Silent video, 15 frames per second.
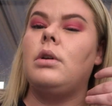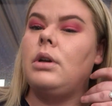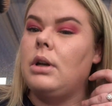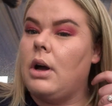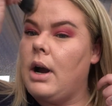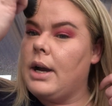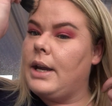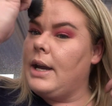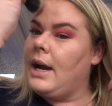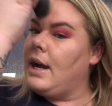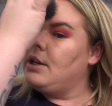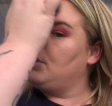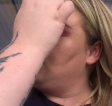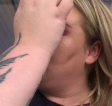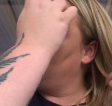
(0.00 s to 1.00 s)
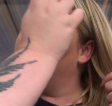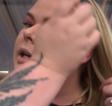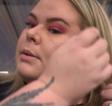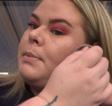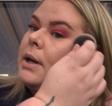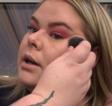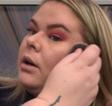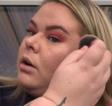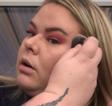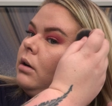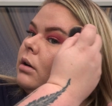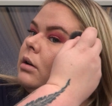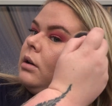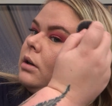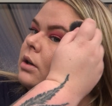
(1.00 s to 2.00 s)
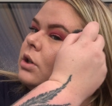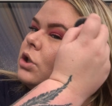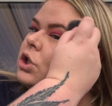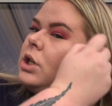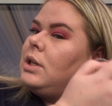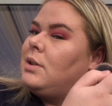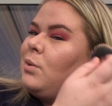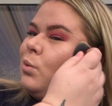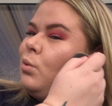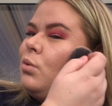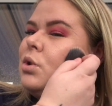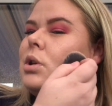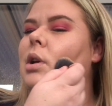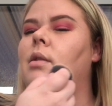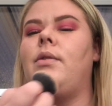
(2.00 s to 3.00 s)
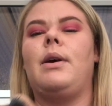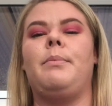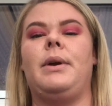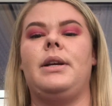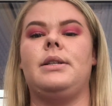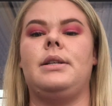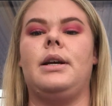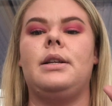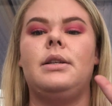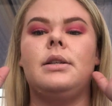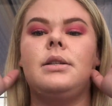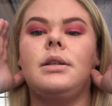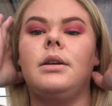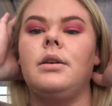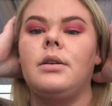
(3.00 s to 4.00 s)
like it actually has been chiseled, if that makes sense.